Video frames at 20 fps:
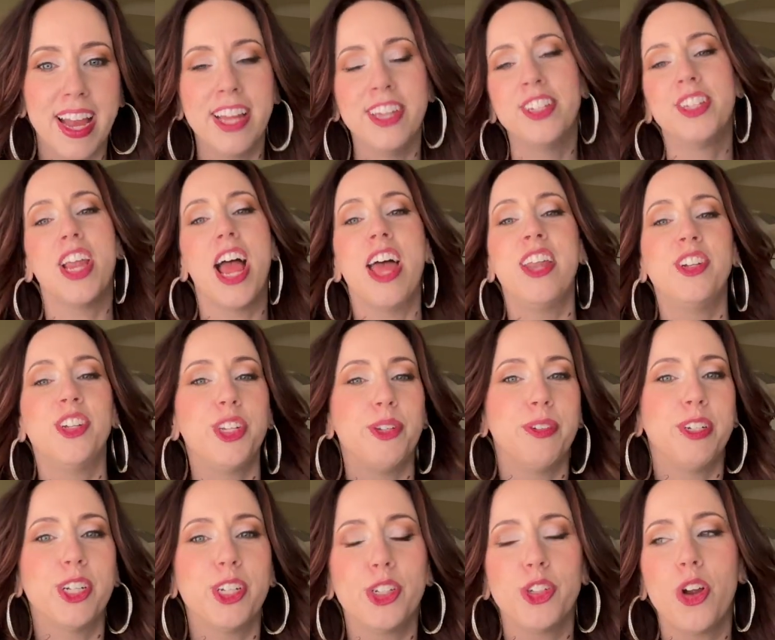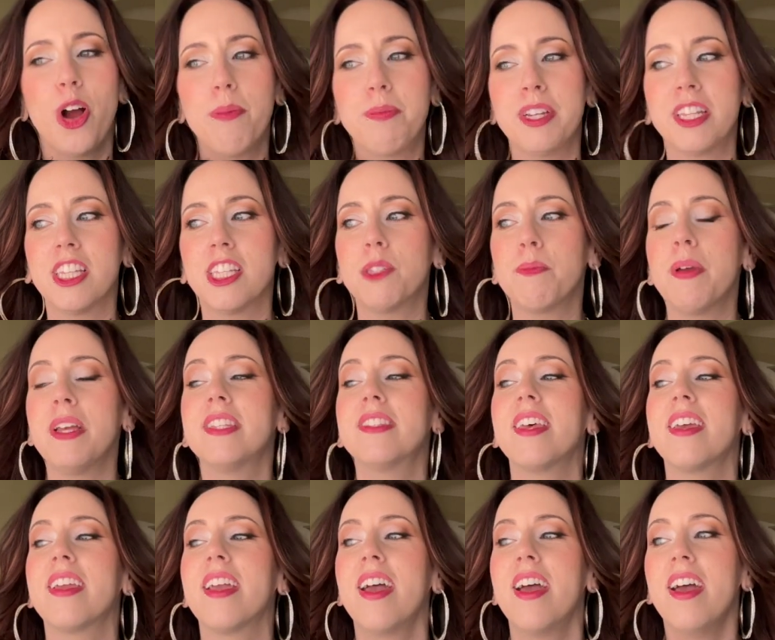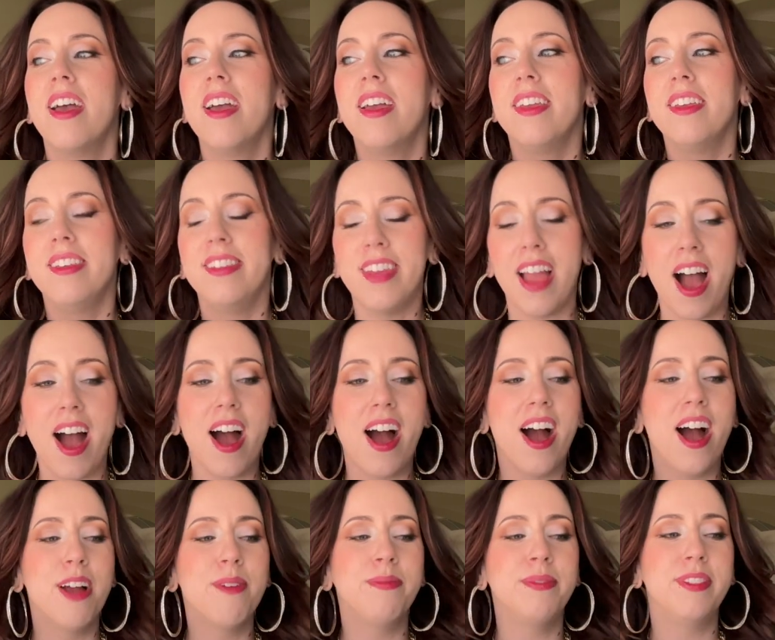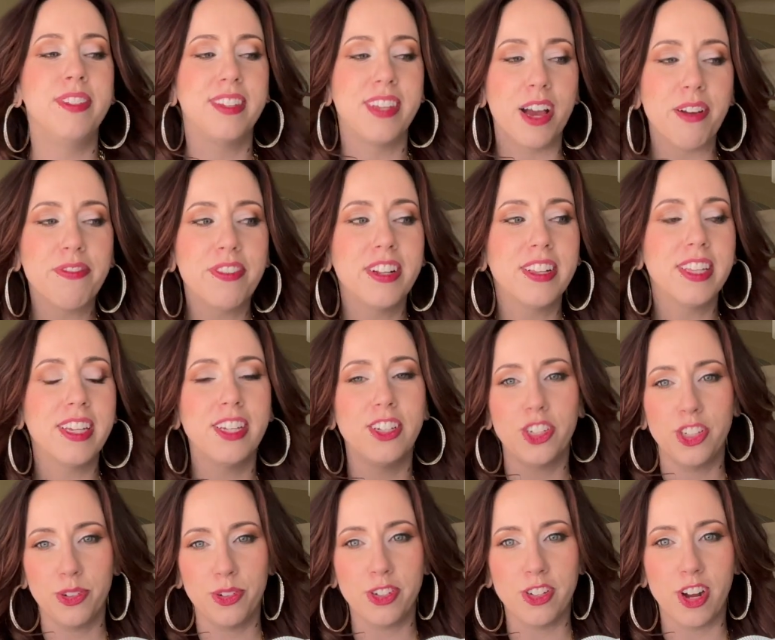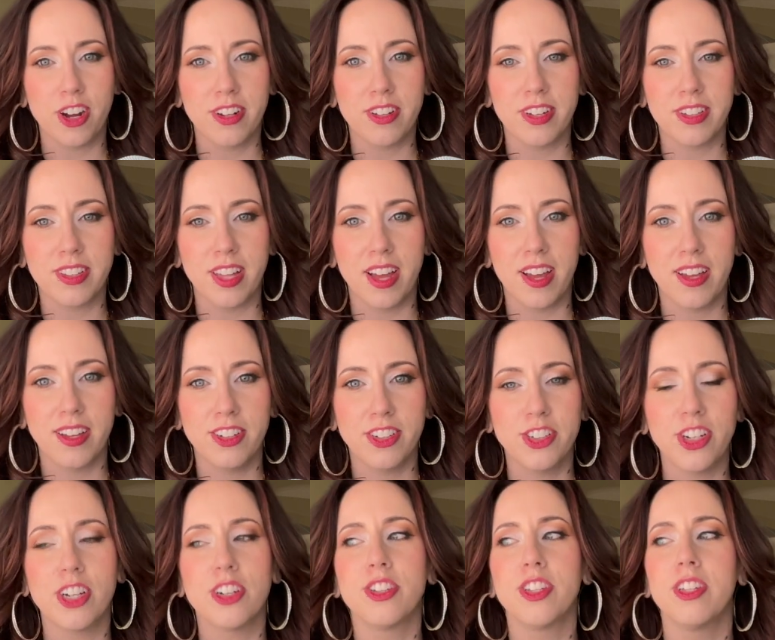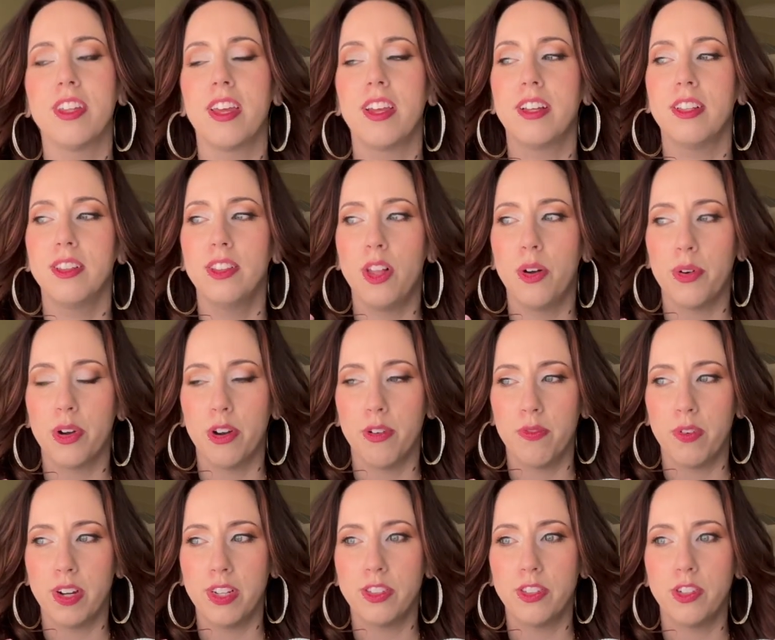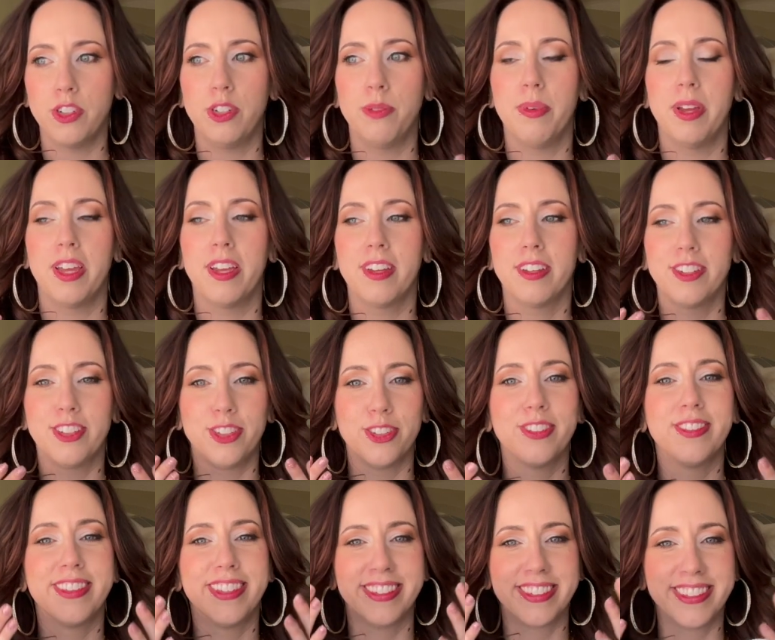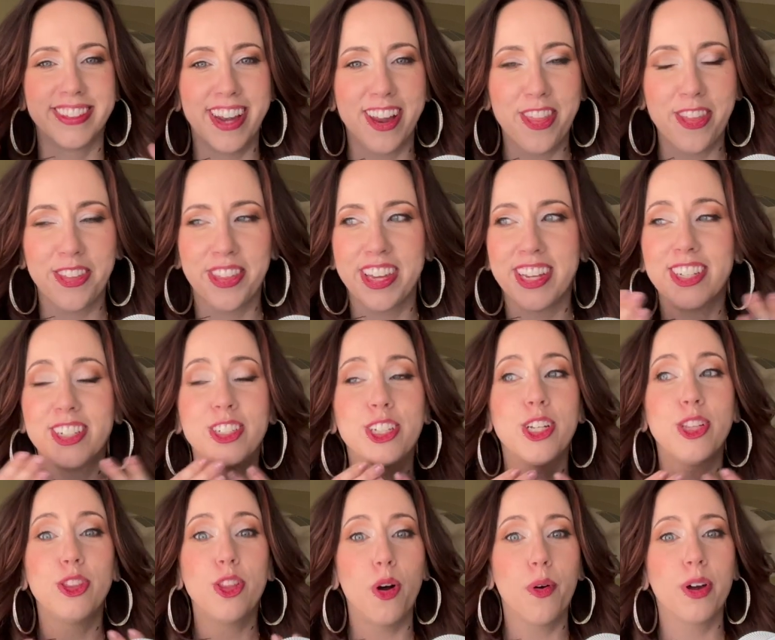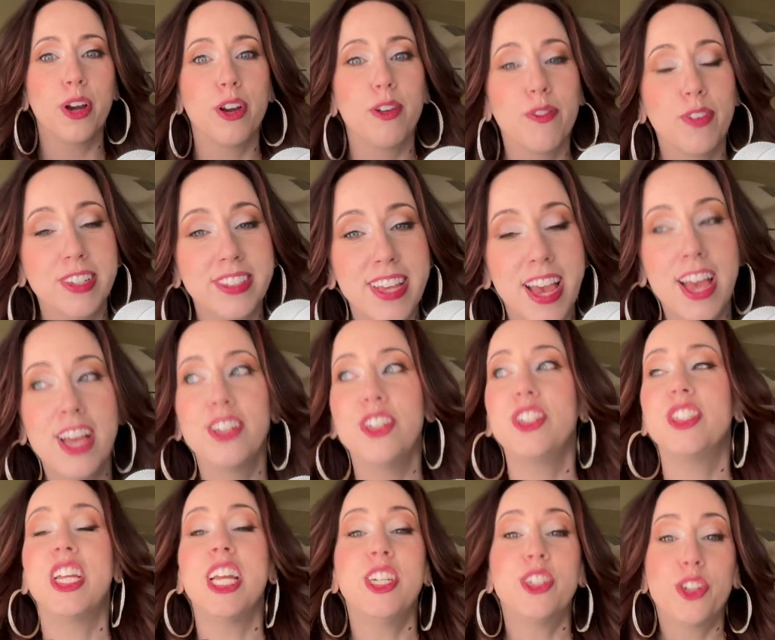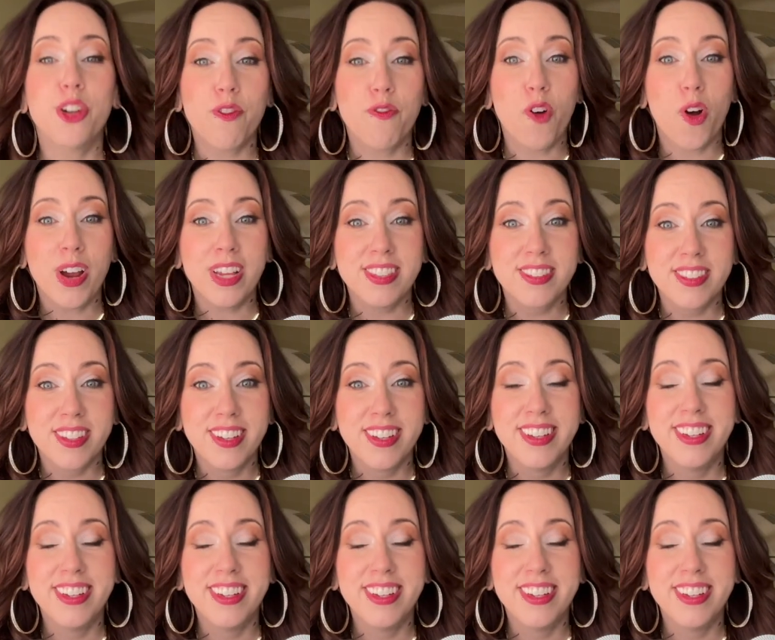And she would just show up to this space like, yeah, I'm definitely, and she didn't talk like that. She actually like lowered her voice. So she'd be like, this is another thing. She lowered her voice. She changed her voice.